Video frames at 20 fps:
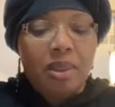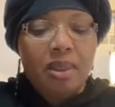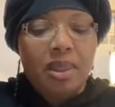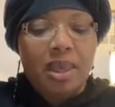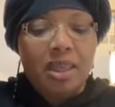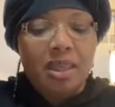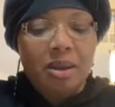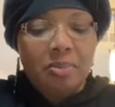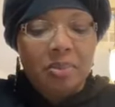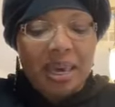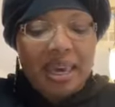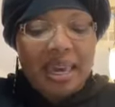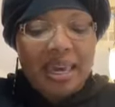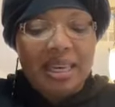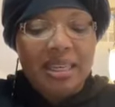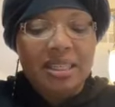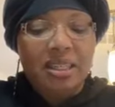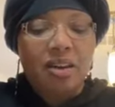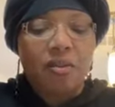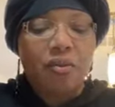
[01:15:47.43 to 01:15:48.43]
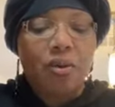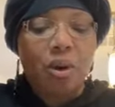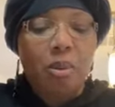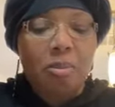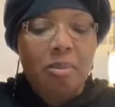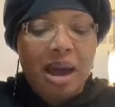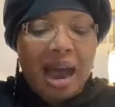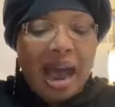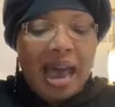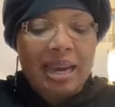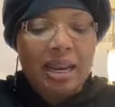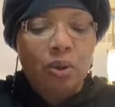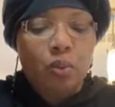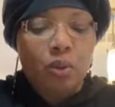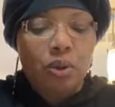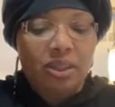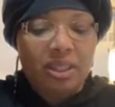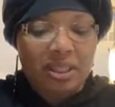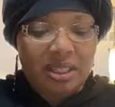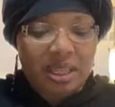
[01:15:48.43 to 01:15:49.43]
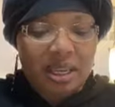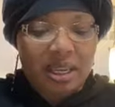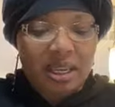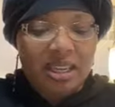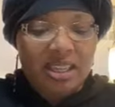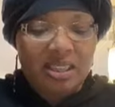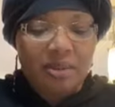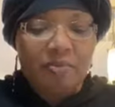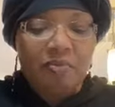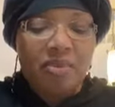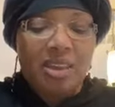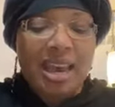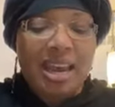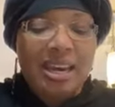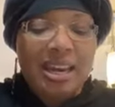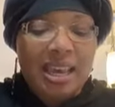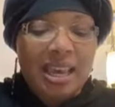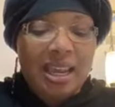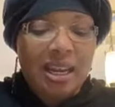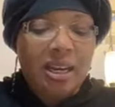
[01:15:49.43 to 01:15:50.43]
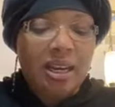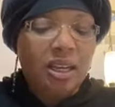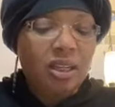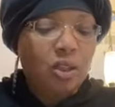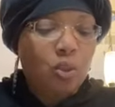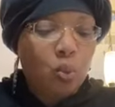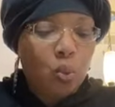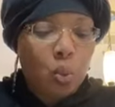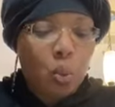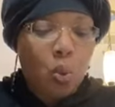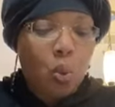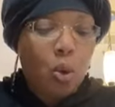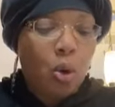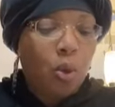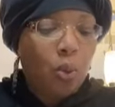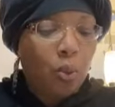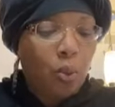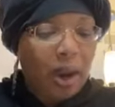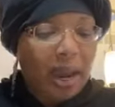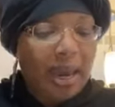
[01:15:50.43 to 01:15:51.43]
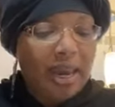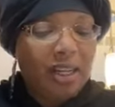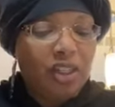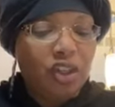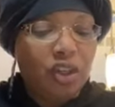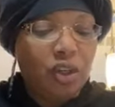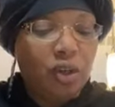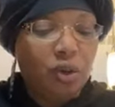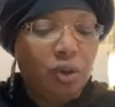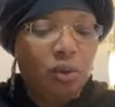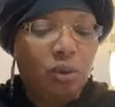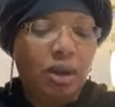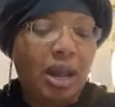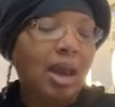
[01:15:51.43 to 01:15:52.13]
then the peace of your body will cease, and endless war rage in you.